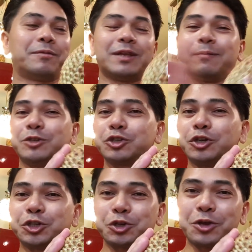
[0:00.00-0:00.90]
I'm just gonna
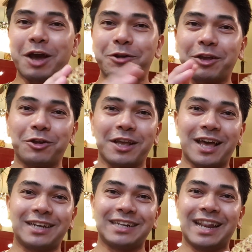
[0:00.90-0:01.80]
show you how I'm gonna
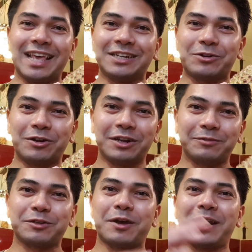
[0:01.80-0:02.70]
cut it later on.
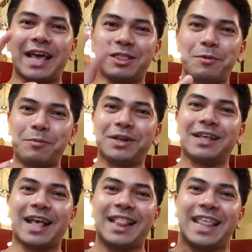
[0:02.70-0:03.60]
So at the moment,
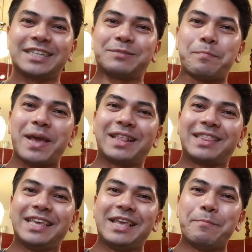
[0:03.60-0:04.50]
let's make
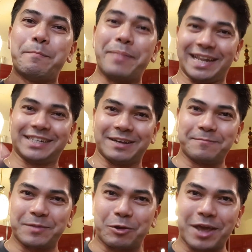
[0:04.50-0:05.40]
the batter,
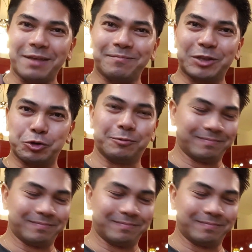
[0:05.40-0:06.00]
okay? Cool.